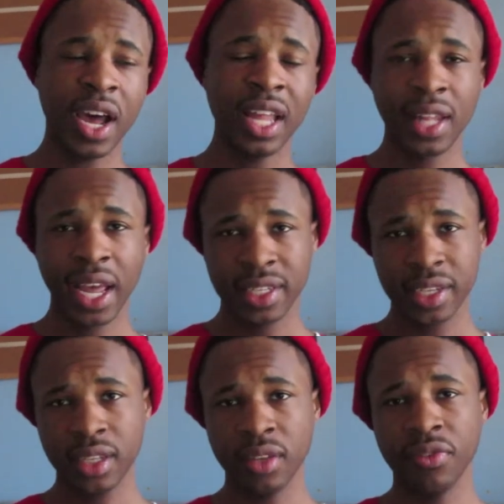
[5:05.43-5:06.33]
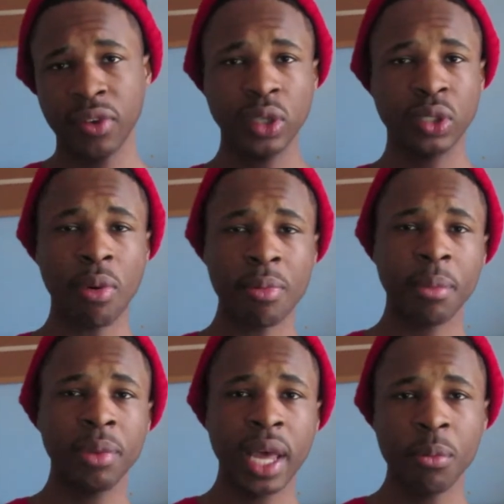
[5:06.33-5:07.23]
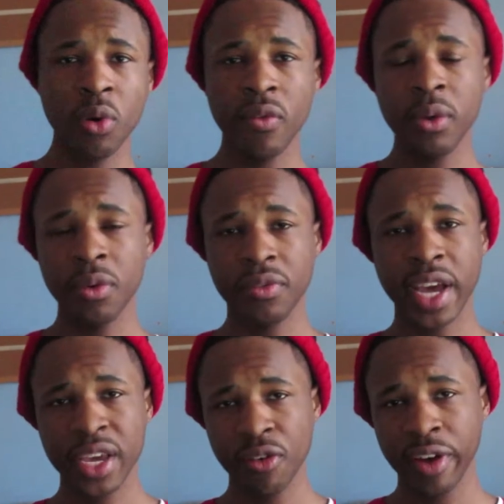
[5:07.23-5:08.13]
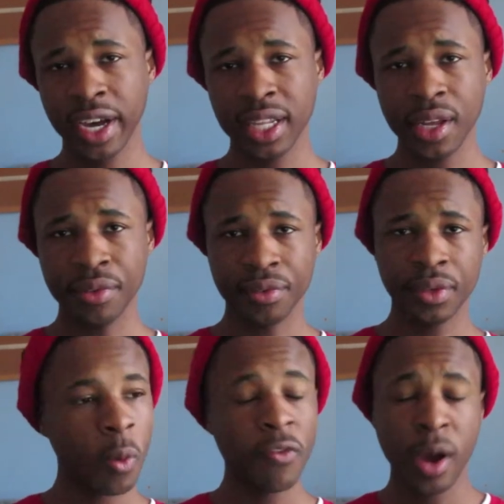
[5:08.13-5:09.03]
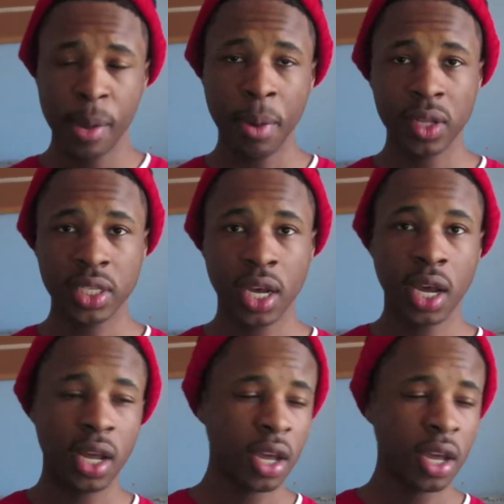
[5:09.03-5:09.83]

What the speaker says: liked it, the first Woman in Black movie with Daniel Radcliffe, with Harry Potter.